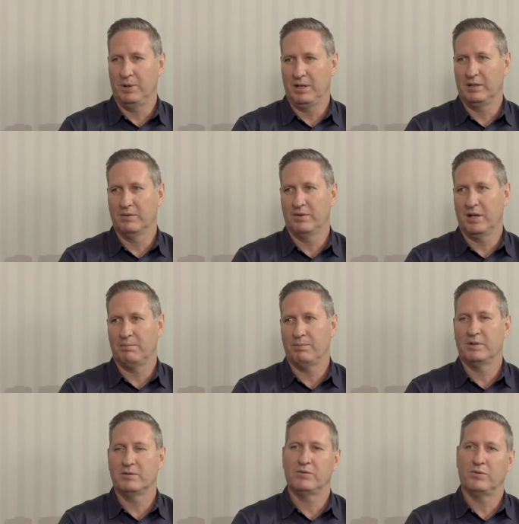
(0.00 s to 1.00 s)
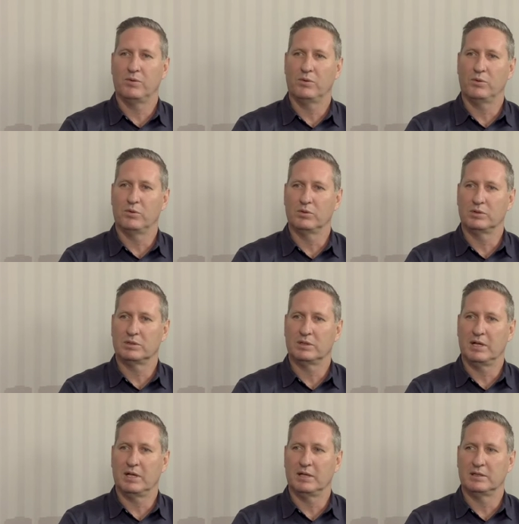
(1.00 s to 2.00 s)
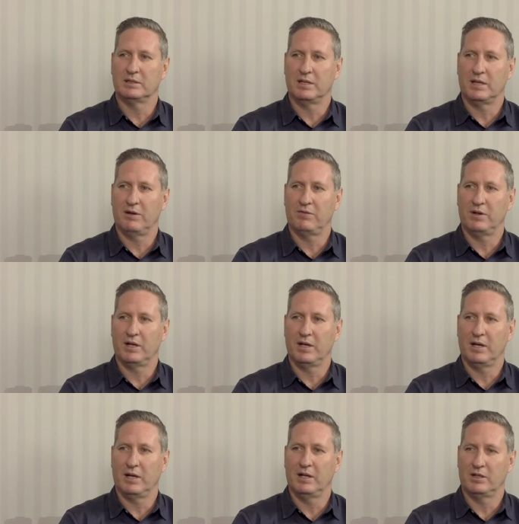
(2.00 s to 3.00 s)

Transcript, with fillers: big development for uh, South Africa, and